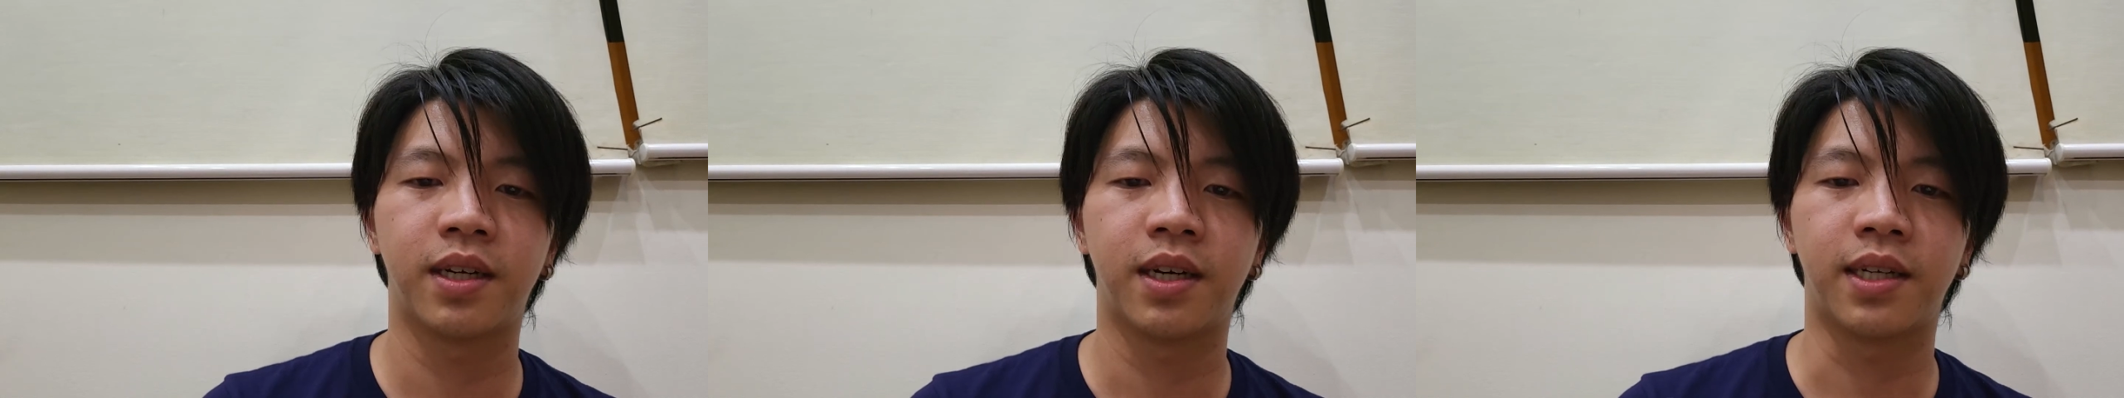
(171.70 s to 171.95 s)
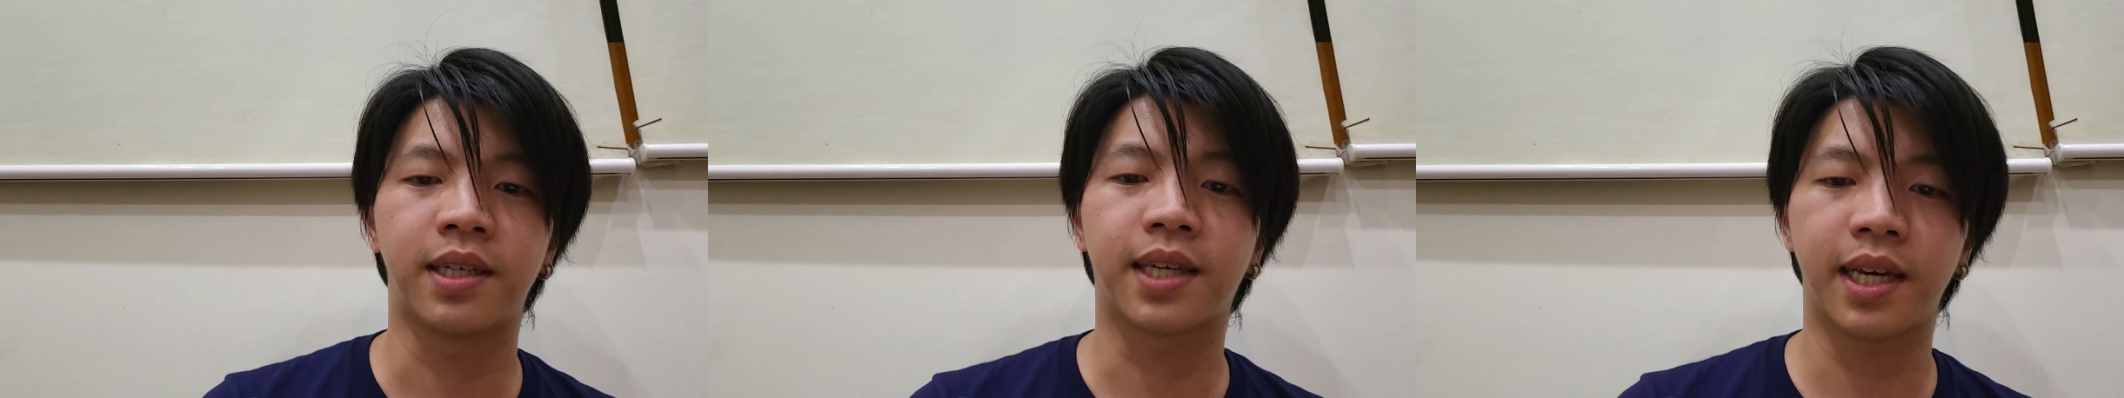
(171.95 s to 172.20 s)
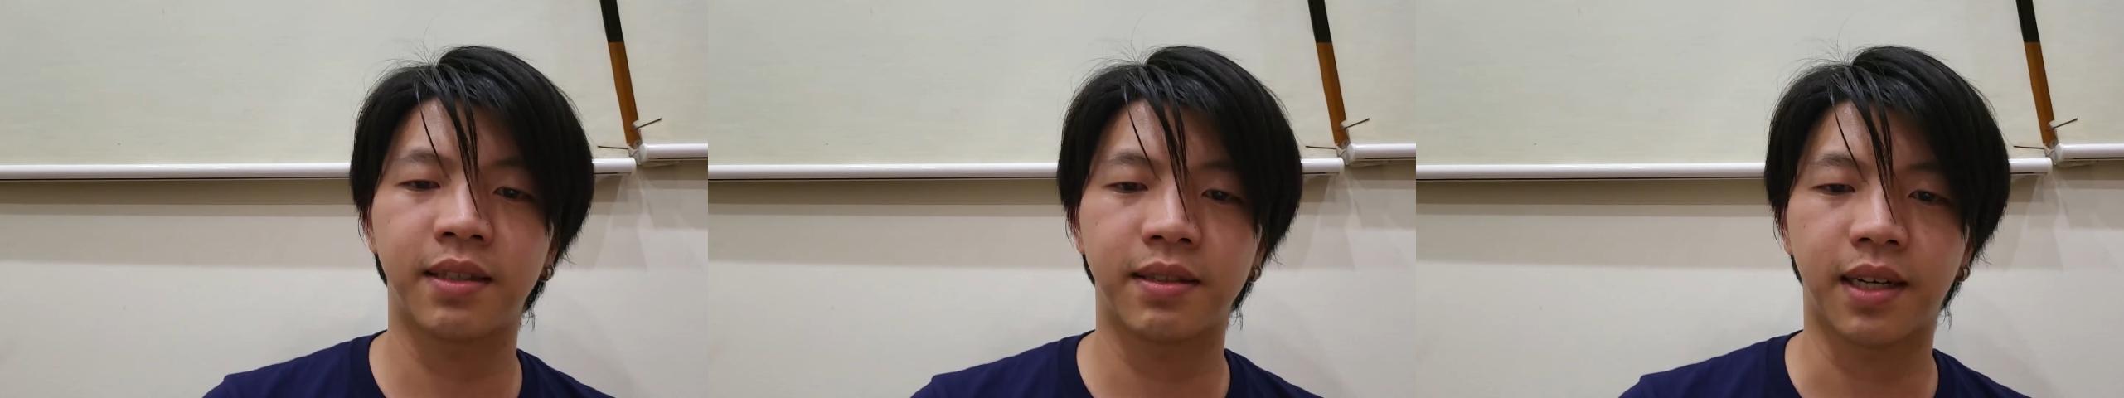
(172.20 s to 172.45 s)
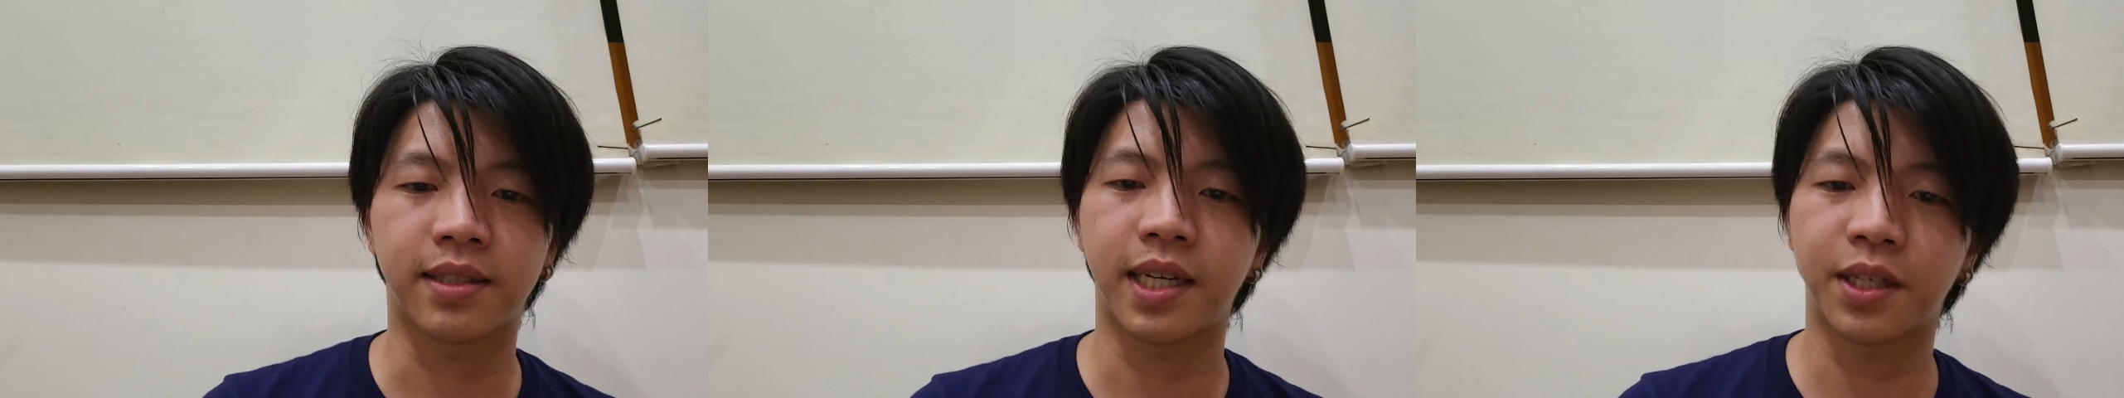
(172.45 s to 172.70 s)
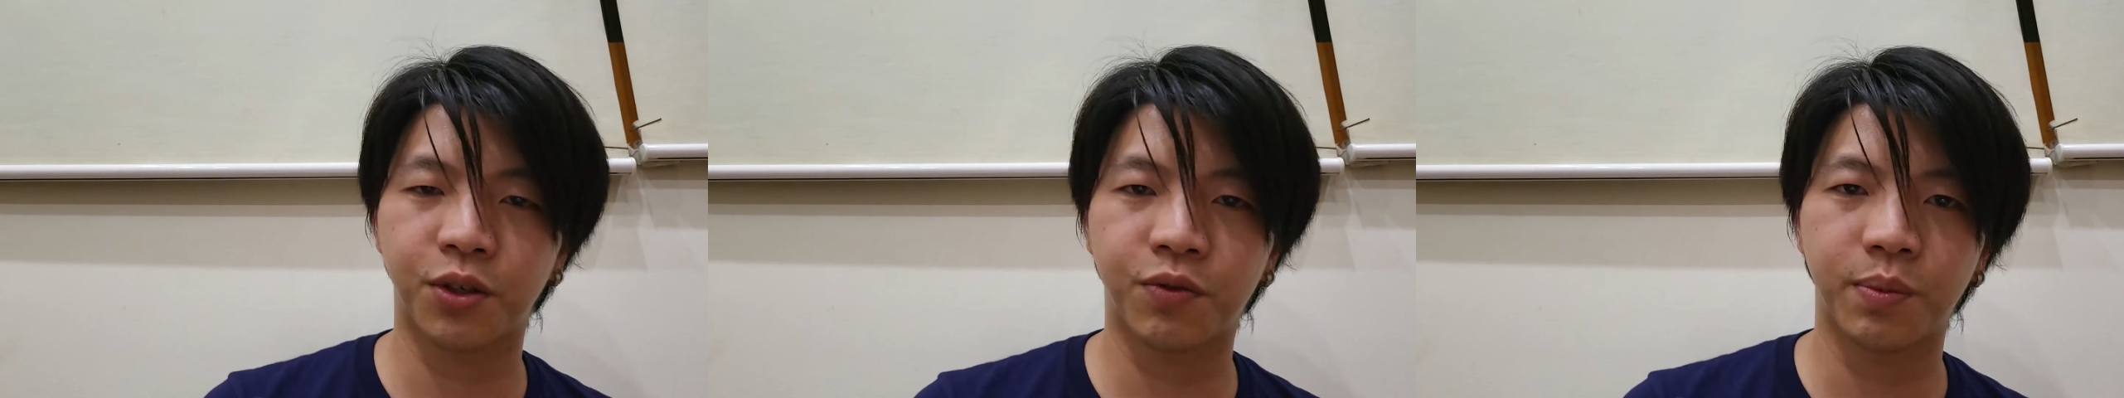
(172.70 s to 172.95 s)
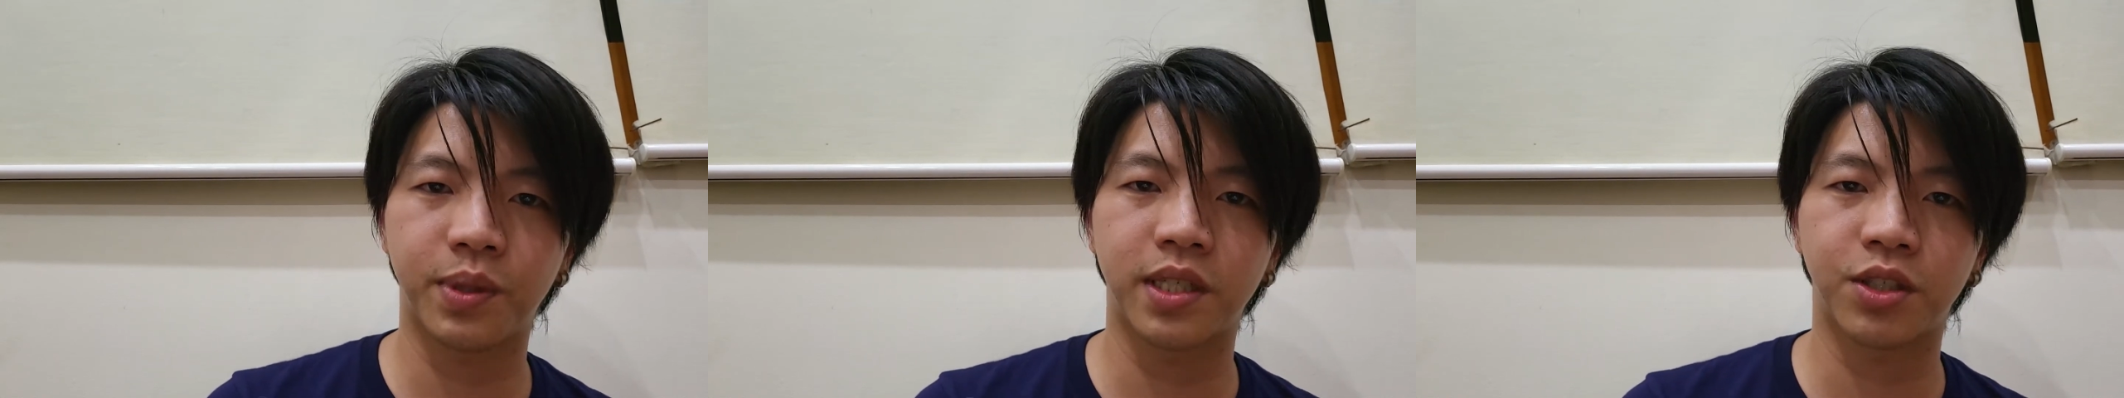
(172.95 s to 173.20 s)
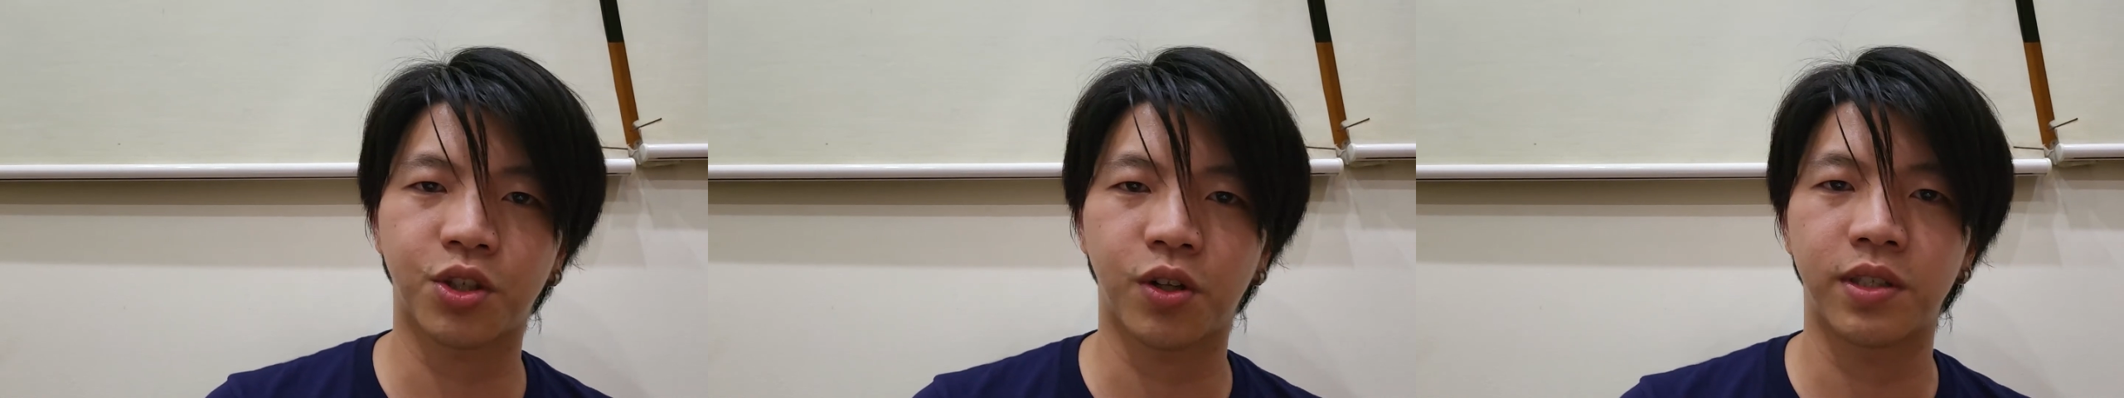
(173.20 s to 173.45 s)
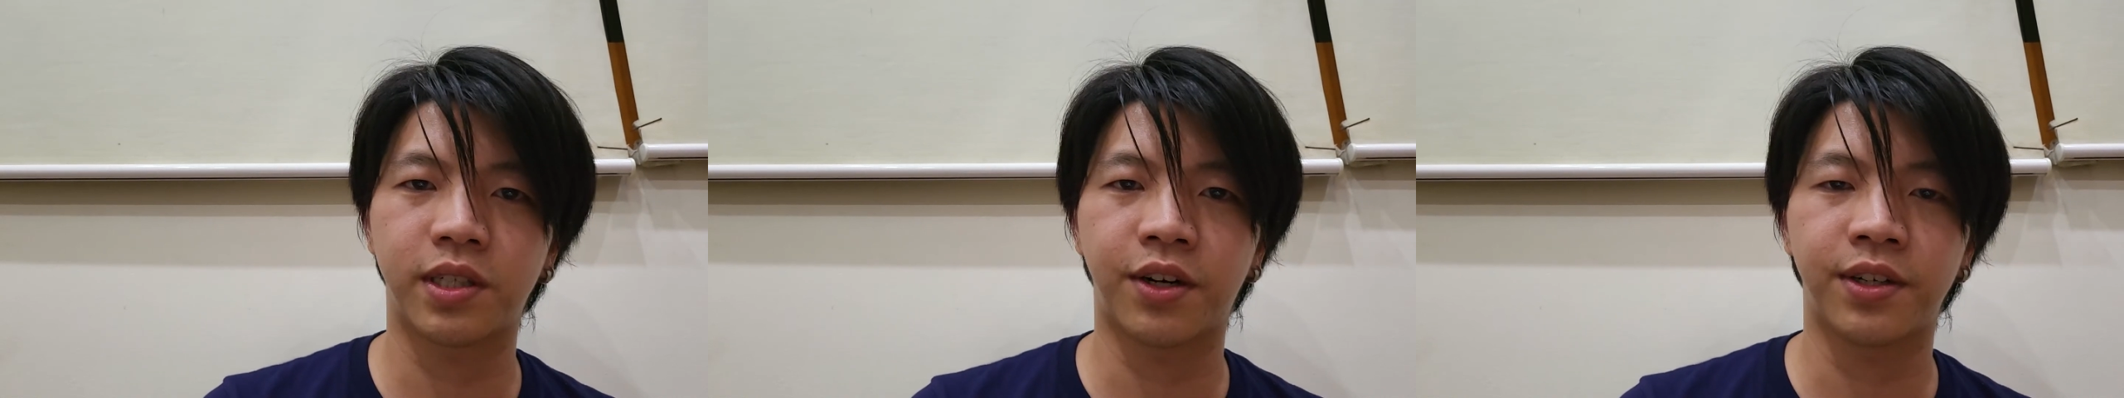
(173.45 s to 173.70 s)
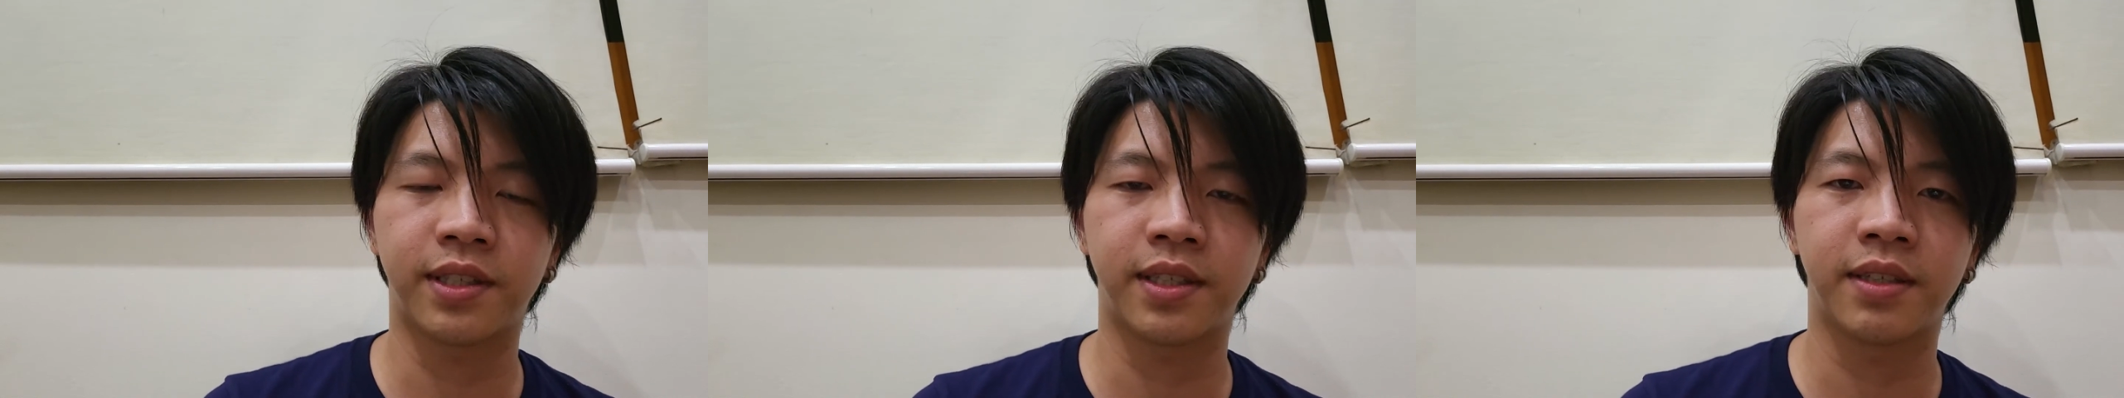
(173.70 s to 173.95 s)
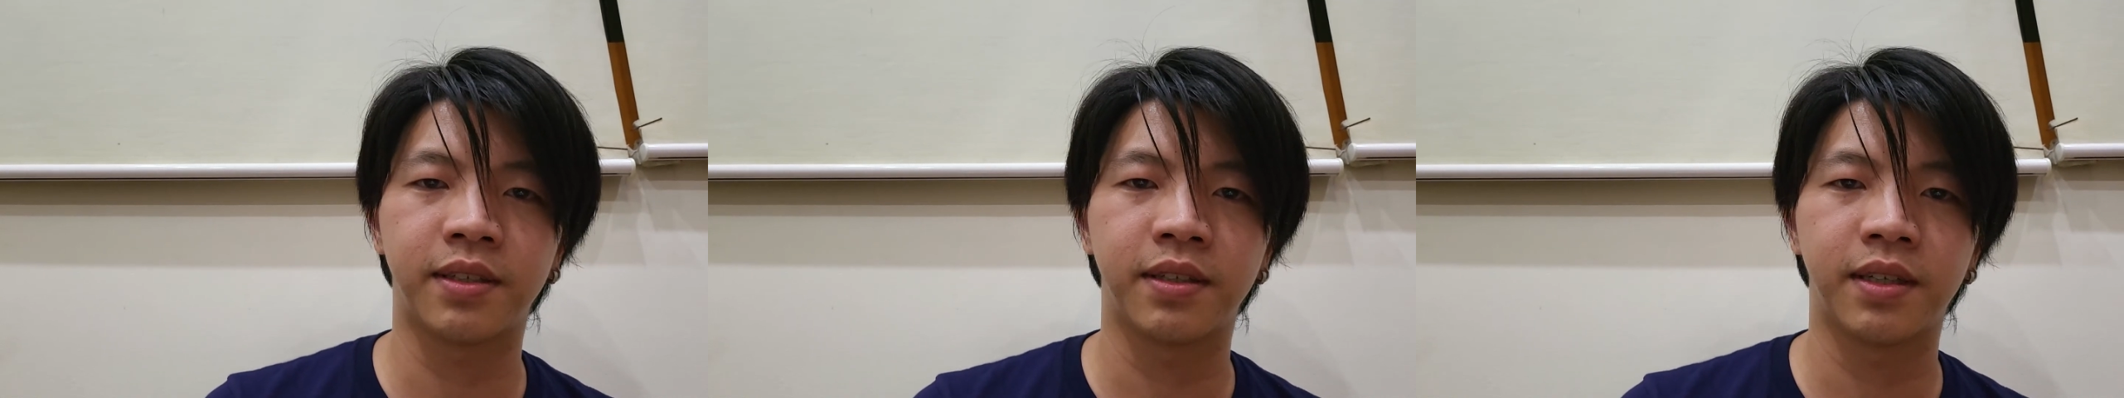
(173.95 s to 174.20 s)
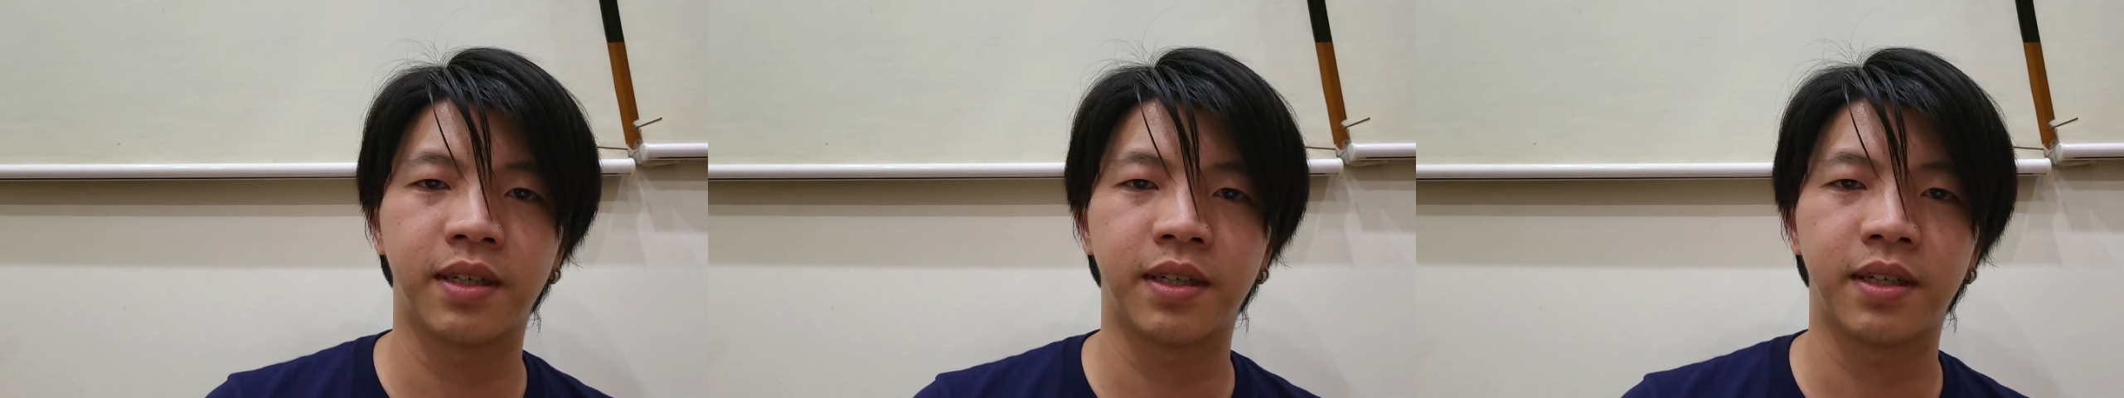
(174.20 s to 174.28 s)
And again, I thank you for being in solidarity,